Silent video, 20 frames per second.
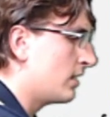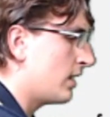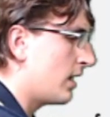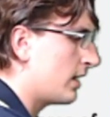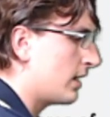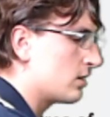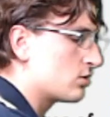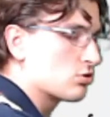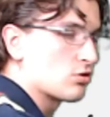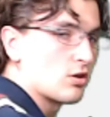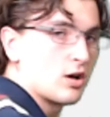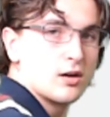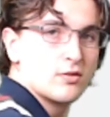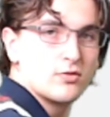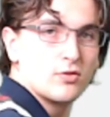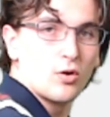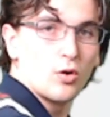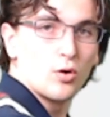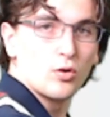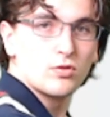and a trough
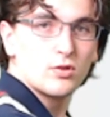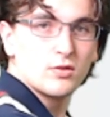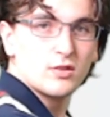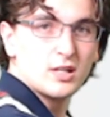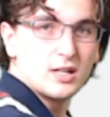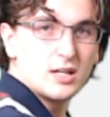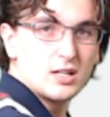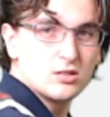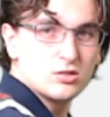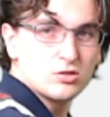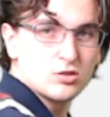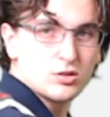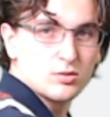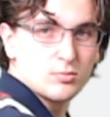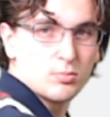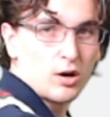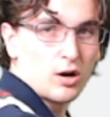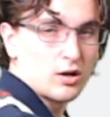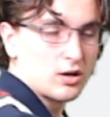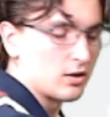over the eastern
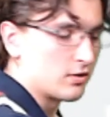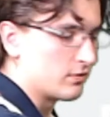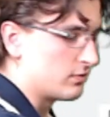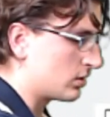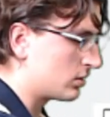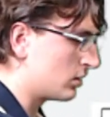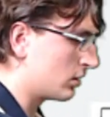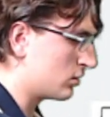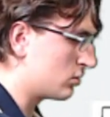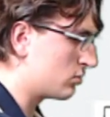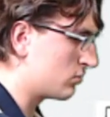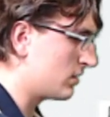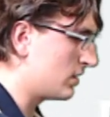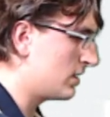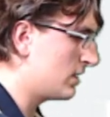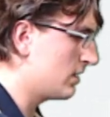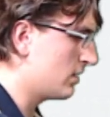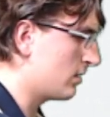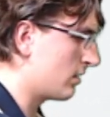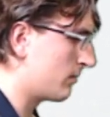part of the country
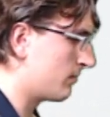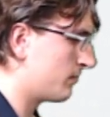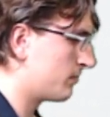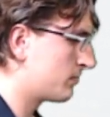here.